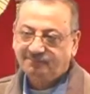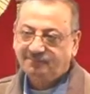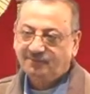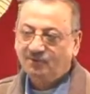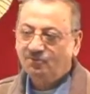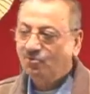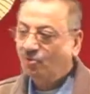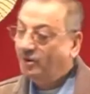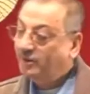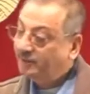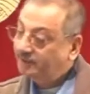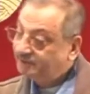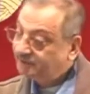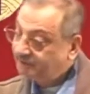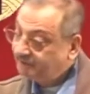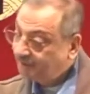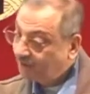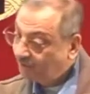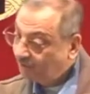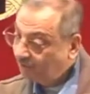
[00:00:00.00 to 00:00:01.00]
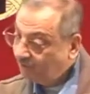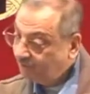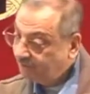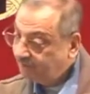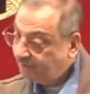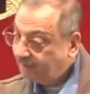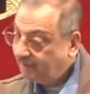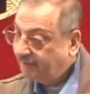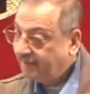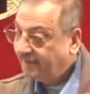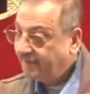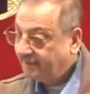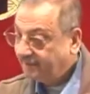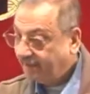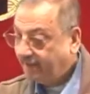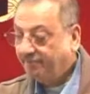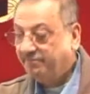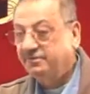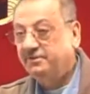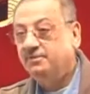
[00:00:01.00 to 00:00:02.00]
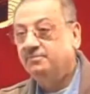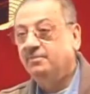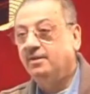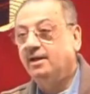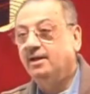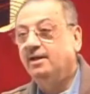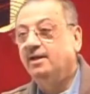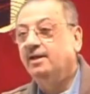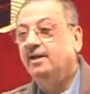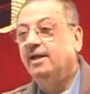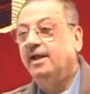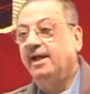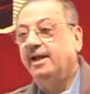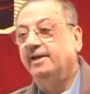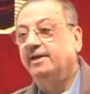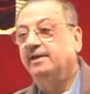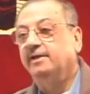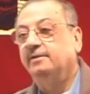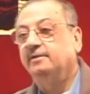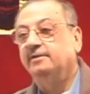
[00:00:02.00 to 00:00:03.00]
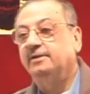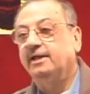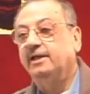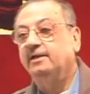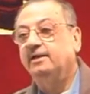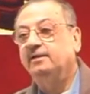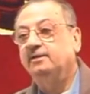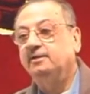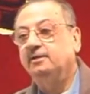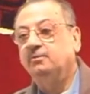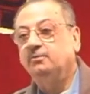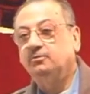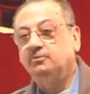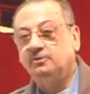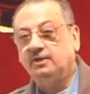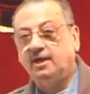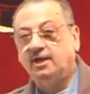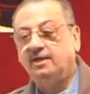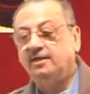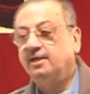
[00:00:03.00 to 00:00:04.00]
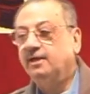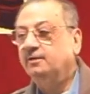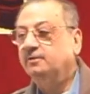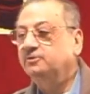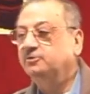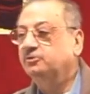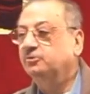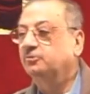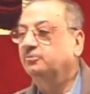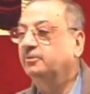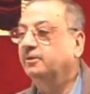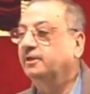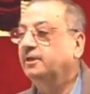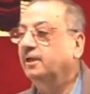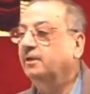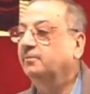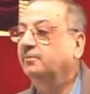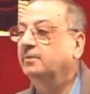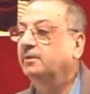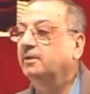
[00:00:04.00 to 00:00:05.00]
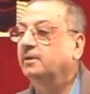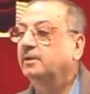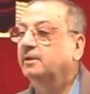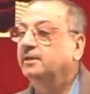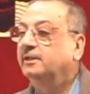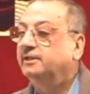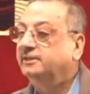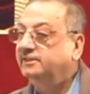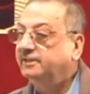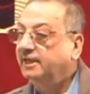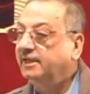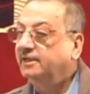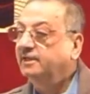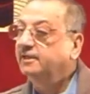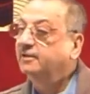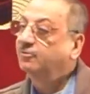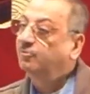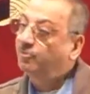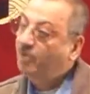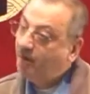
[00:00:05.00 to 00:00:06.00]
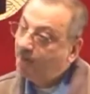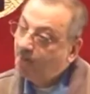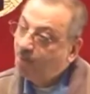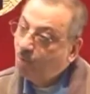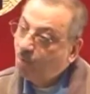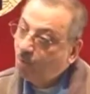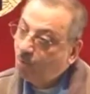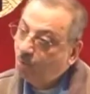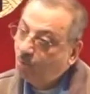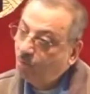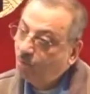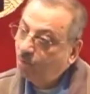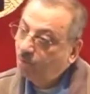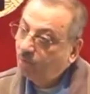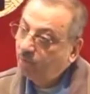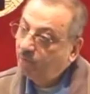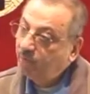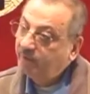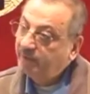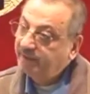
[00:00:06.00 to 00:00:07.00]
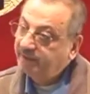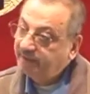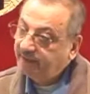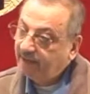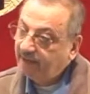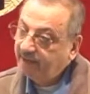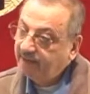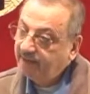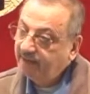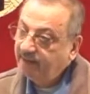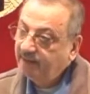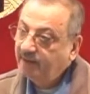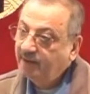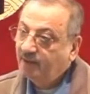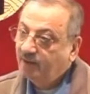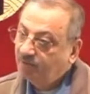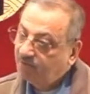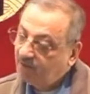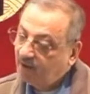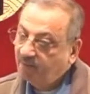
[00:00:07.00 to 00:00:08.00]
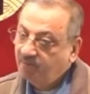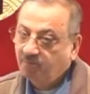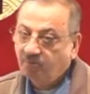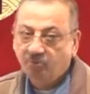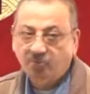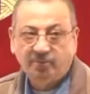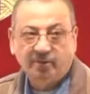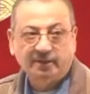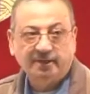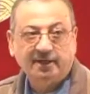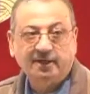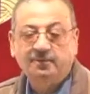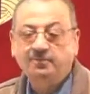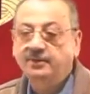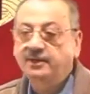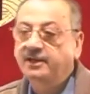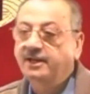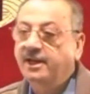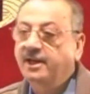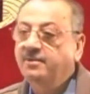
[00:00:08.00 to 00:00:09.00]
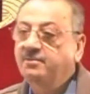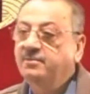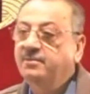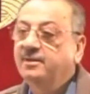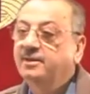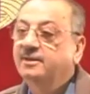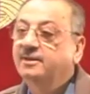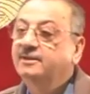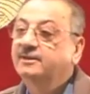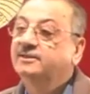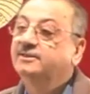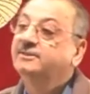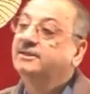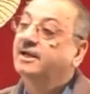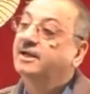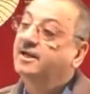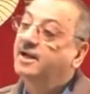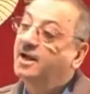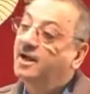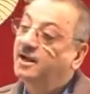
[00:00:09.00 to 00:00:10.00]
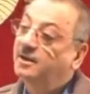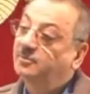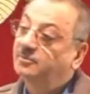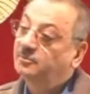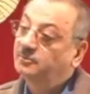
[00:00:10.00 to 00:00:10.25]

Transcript: What is in the root? Navima. And then the mudariya should become yanvamu. Yanvamu. But it became yanam.